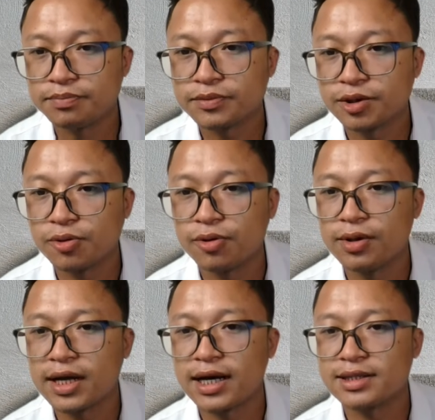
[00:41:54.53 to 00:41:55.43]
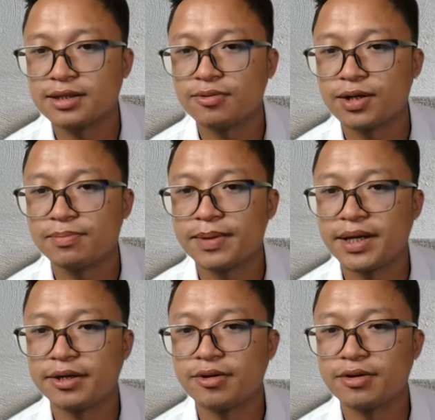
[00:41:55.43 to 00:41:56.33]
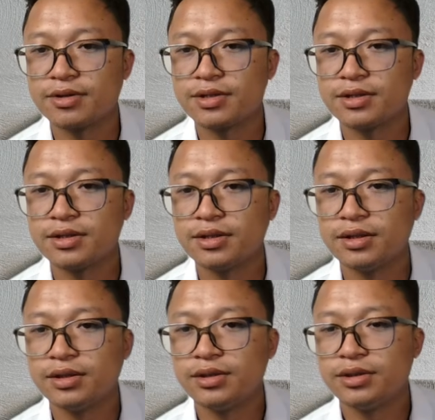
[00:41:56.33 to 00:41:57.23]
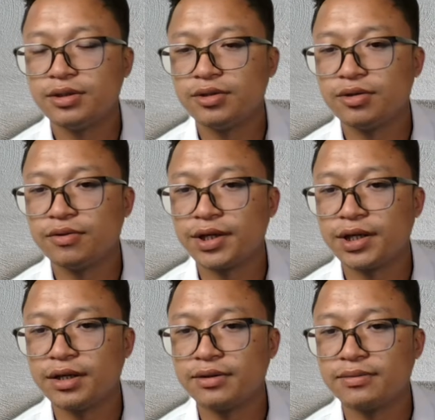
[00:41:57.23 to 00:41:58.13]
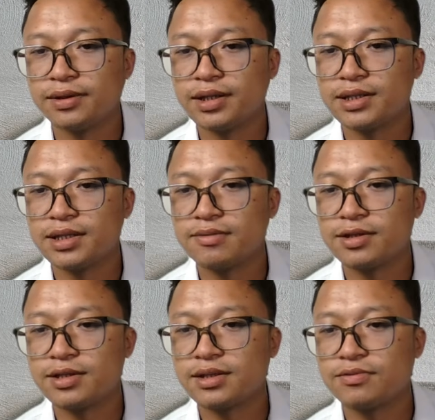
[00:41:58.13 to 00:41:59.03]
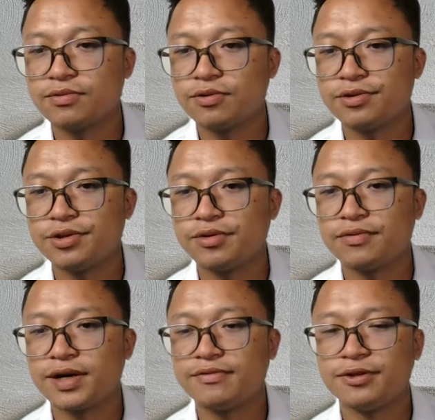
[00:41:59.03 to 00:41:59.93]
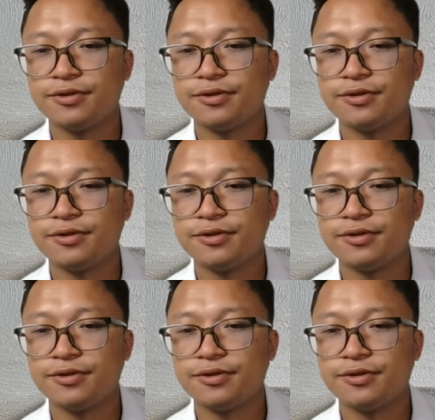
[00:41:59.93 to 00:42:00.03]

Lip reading: Gold has a one pending orders over here in this levels, 4052.